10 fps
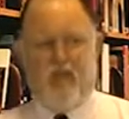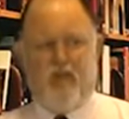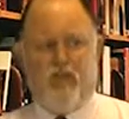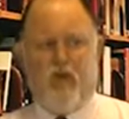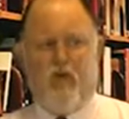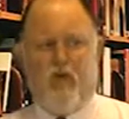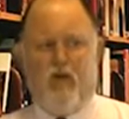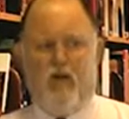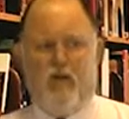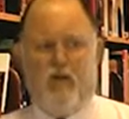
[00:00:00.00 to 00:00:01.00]
So,
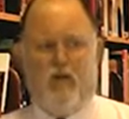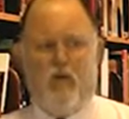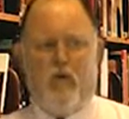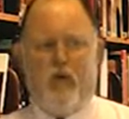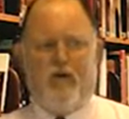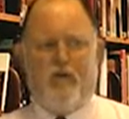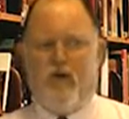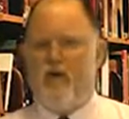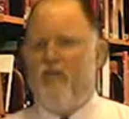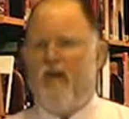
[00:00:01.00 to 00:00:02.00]
you know, going out and
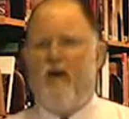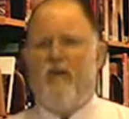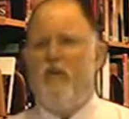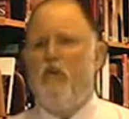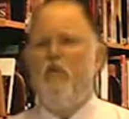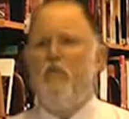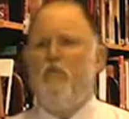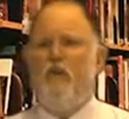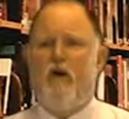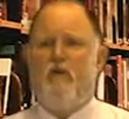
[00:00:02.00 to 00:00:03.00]
trying to find
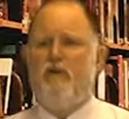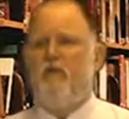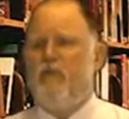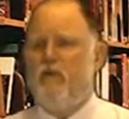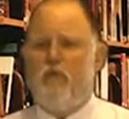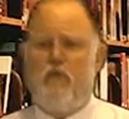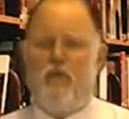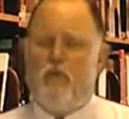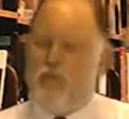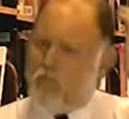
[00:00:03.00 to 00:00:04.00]
new customers or
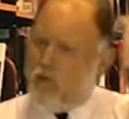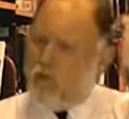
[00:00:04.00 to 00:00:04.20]
new